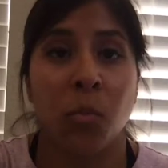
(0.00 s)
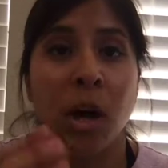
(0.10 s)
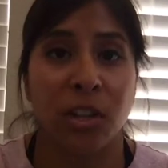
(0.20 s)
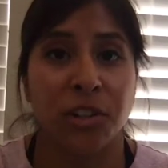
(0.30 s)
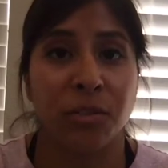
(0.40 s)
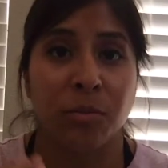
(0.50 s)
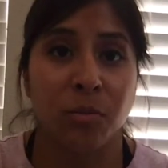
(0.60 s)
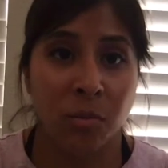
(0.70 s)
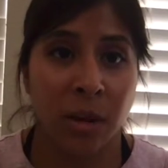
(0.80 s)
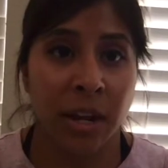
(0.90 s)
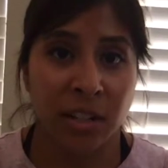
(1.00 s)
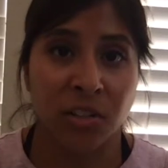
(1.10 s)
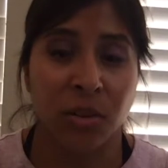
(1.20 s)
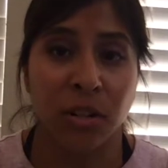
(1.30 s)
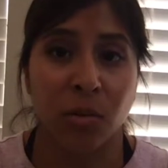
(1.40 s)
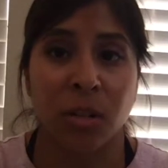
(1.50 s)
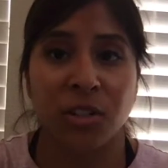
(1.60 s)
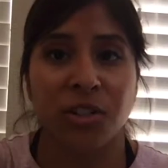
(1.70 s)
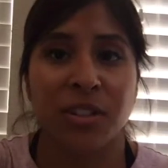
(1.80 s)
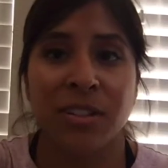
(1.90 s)
while you're answering the
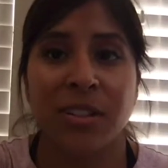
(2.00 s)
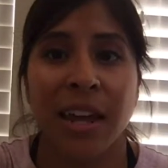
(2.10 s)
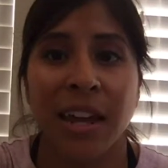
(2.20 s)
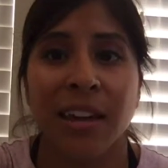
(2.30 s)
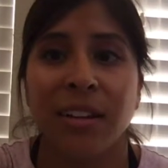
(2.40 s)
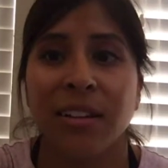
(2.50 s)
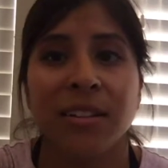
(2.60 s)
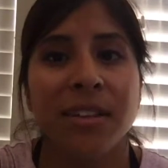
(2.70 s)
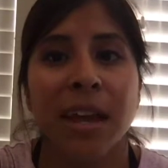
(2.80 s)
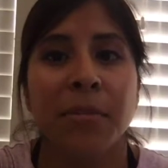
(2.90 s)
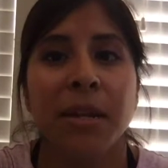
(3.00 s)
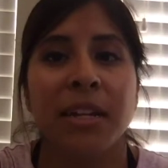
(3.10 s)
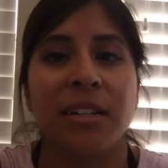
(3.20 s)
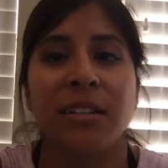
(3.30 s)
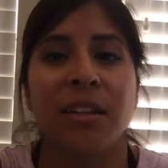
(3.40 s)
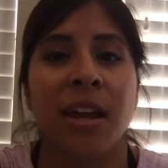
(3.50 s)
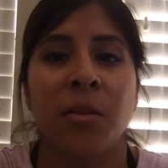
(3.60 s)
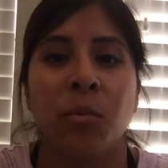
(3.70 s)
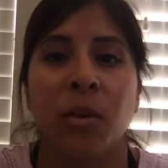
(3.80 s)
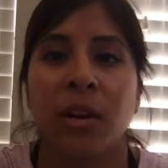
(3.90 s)
questions, take 10 minutes
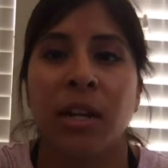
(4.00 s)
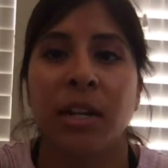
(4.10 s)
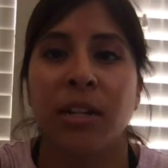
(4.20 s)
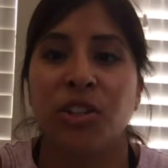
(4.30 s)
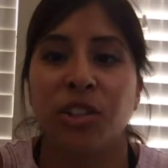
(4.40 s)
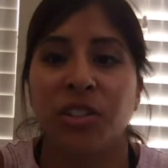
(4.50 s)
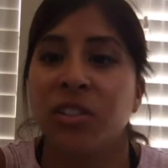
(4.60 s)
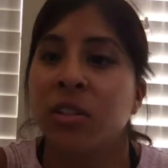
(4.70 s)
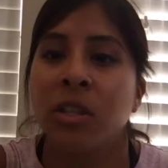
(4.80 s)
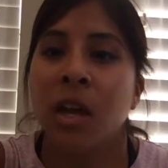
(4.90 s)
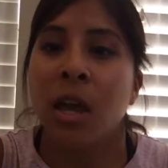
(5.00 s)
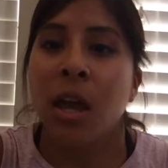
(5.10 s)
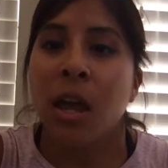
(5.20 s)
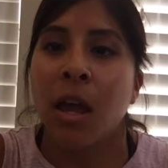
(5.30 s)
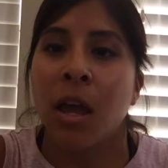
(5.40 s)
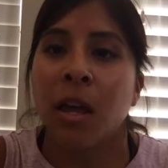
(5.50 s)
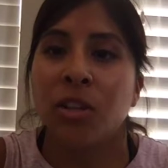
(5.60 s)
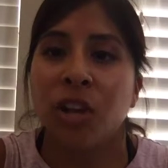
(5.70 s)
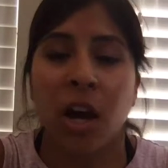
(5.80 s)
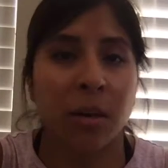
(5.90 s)
and we're going to just
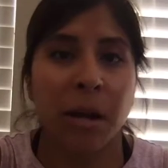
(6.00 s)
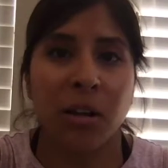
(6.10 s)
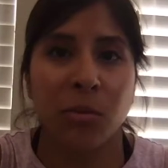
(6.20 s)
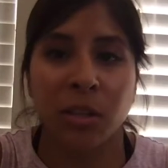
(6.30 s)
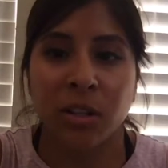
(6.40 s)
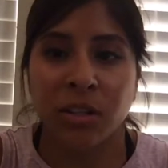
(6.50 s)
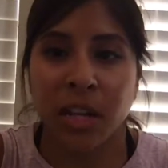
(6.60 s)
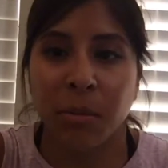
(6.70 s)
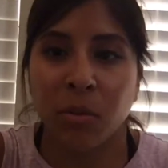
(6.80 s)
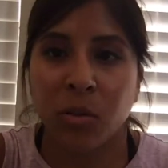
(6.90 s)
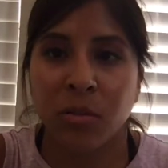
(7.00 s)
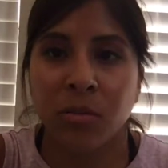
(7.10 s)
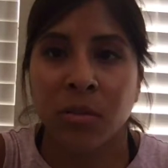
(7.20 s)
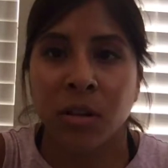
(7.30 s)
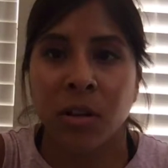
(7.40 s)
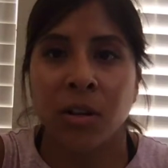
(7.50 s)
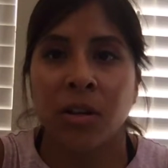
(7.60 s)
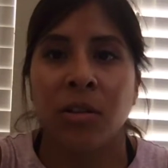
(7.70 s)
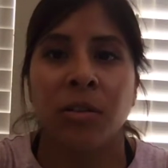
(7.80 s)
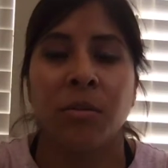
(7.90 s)
talk about it with our table,
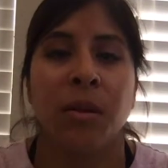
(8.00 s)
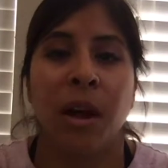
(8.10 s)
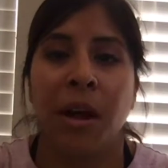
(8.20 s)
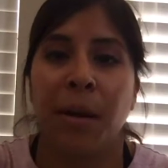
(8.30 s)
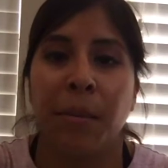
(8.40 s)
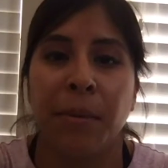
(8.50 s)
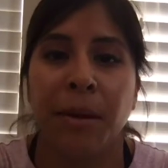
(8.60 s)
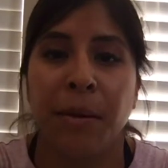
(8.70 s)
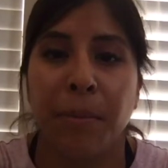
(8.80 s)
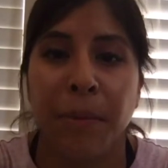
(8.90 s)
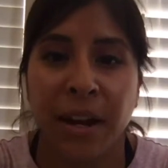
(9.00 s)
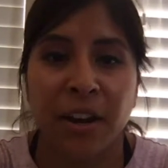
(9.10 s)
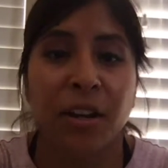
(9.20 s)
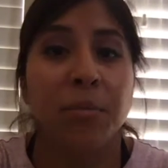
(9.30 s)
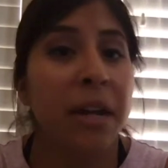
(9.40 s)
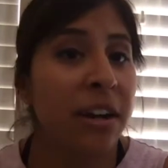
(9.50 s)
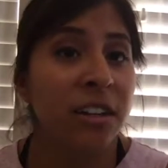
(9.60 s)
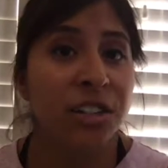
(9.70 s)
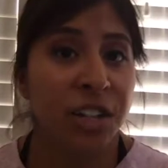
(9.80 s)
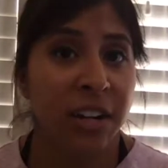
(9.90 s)
pair, compare,
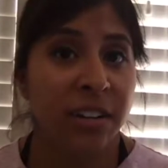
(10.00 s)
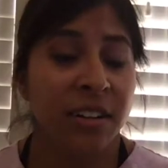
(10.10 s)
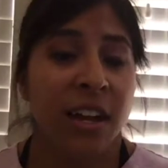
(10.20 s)
and share.